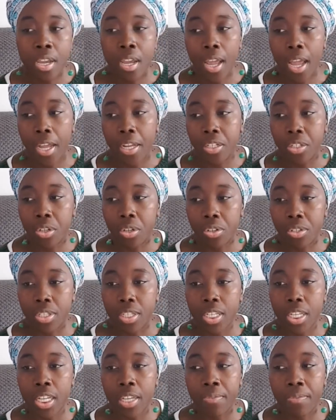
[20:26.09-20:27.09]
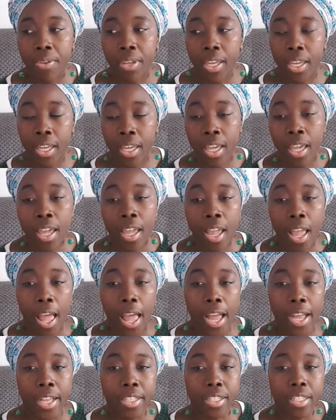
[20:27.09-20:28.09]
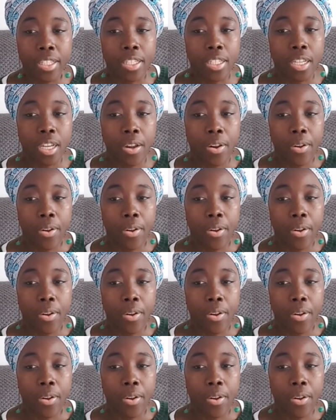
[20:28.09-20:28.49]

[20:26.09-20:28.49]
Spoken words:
and on TV, and